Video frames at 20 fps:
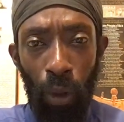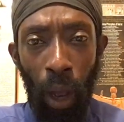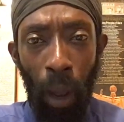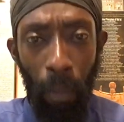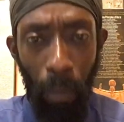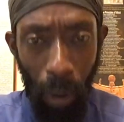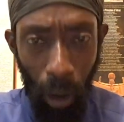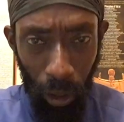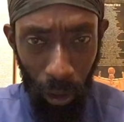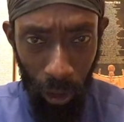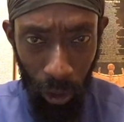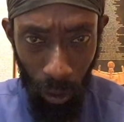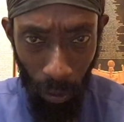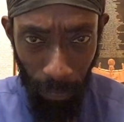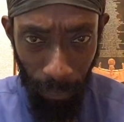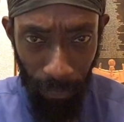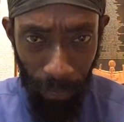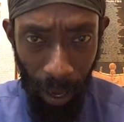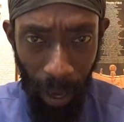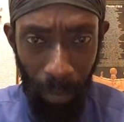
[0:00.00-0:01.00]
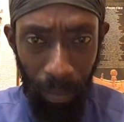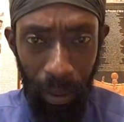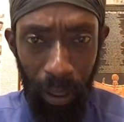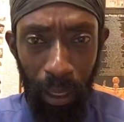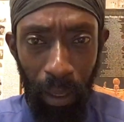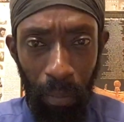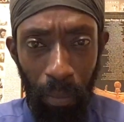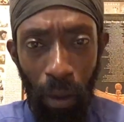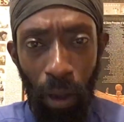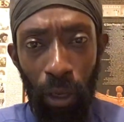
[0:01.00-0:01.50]
amongst your
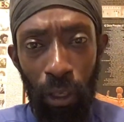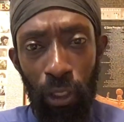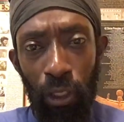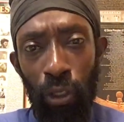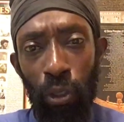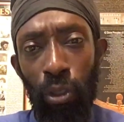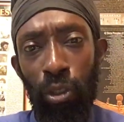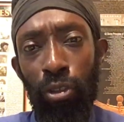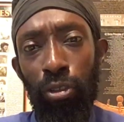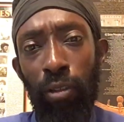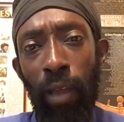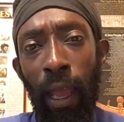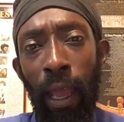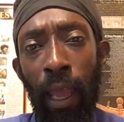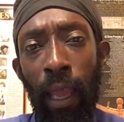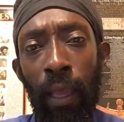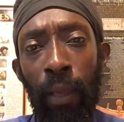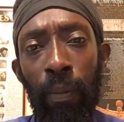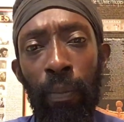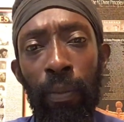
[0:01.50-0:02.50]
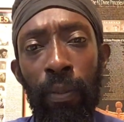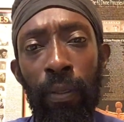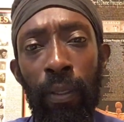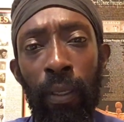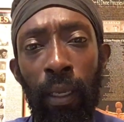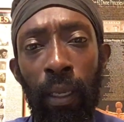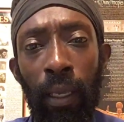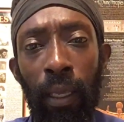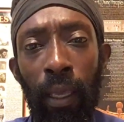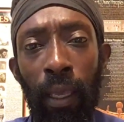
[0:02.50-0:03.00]
family, amongst your tribes.
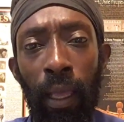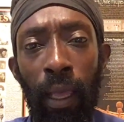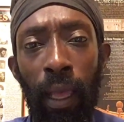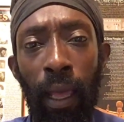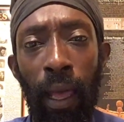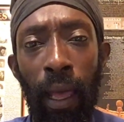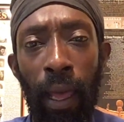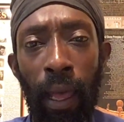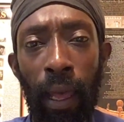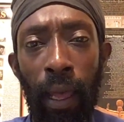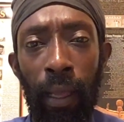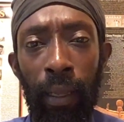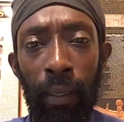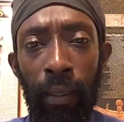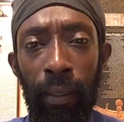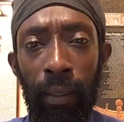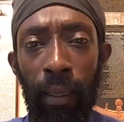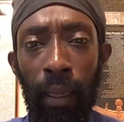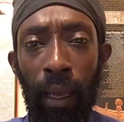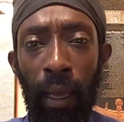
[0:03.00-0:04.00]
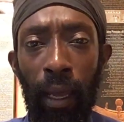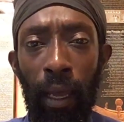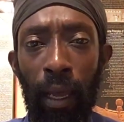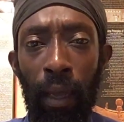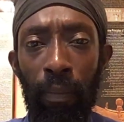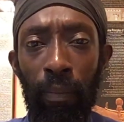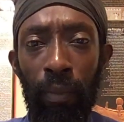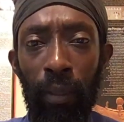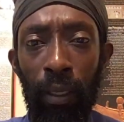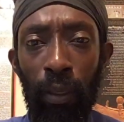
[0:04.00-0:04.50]
And
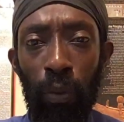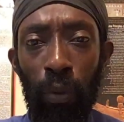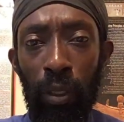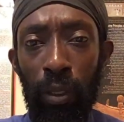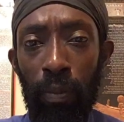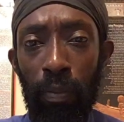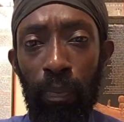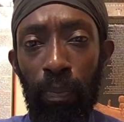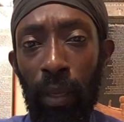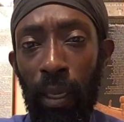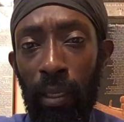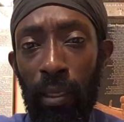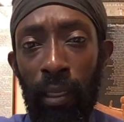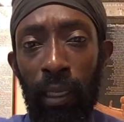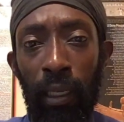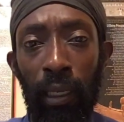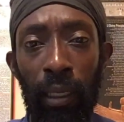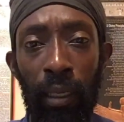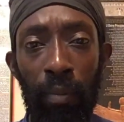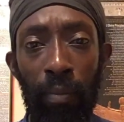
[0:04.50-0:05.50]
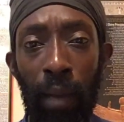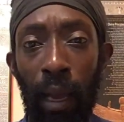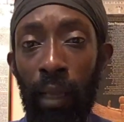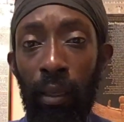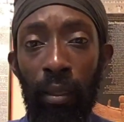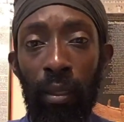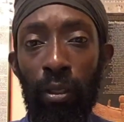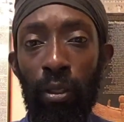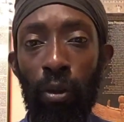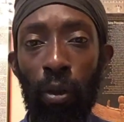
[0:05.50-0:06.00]
it was basically
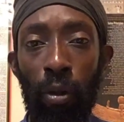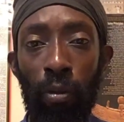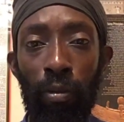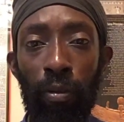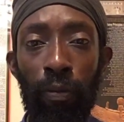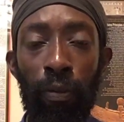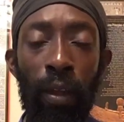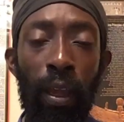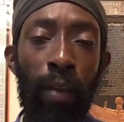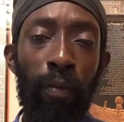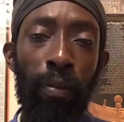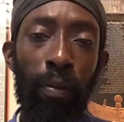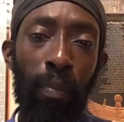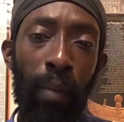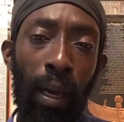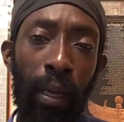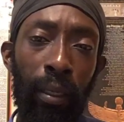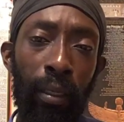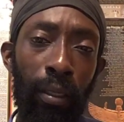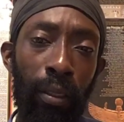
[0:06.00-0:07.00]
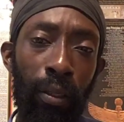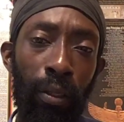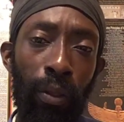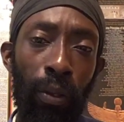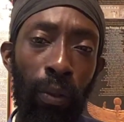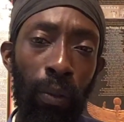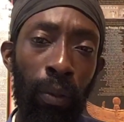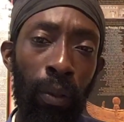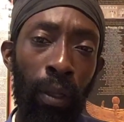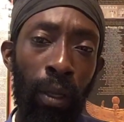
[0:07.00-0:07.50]
mandatory for everybody to
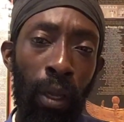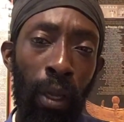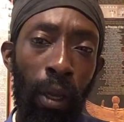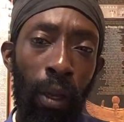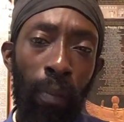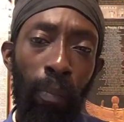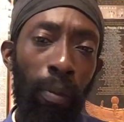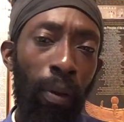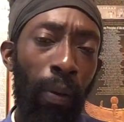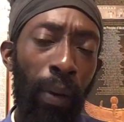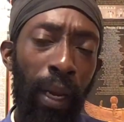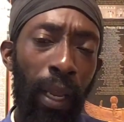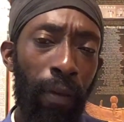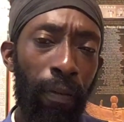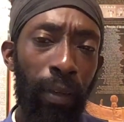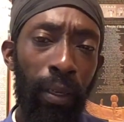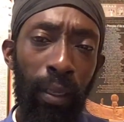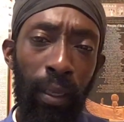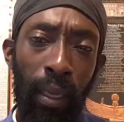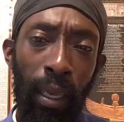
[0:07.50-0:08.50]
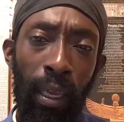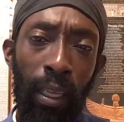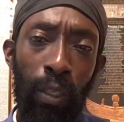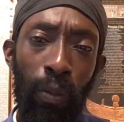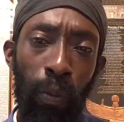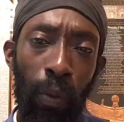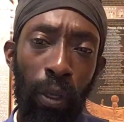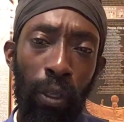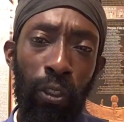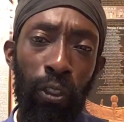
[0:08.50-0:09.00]
do. But whatever the
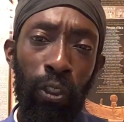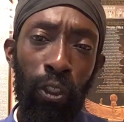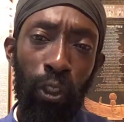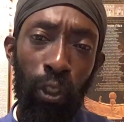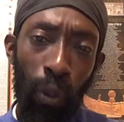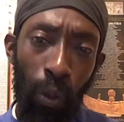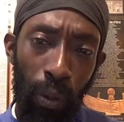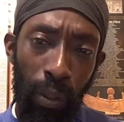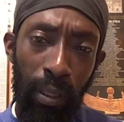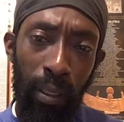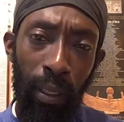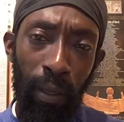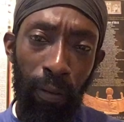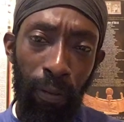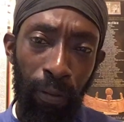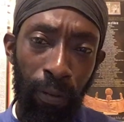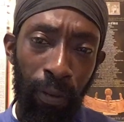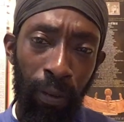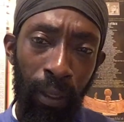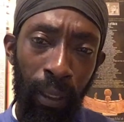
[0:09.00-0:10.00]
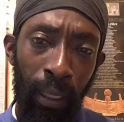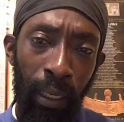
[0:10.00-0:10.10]
case was, Joseph